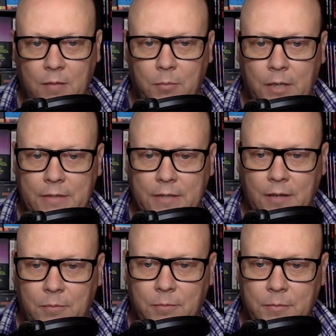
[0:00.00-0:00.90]
But
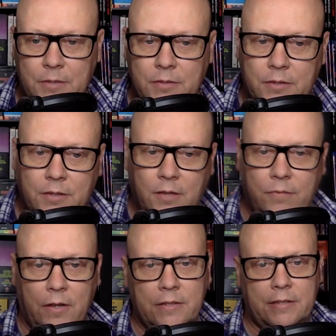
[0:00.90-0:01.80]
this looks like a
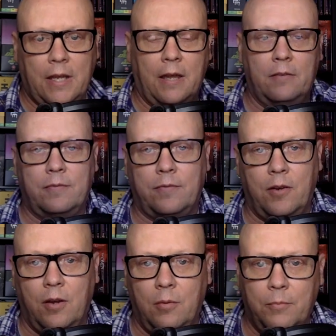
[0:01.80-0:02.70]
fun set
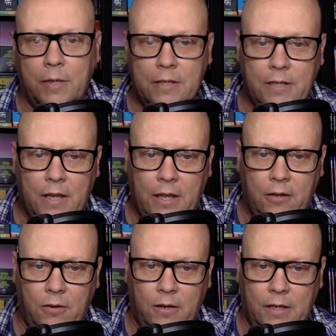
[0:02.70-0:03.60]
from
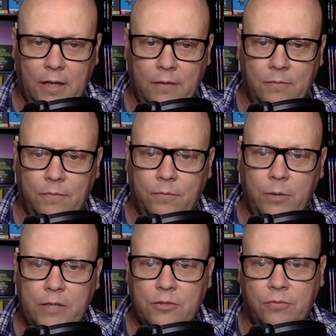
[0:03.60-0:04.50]
Indicator, again,
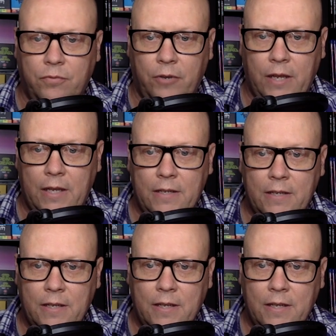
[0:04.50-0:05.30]
region free.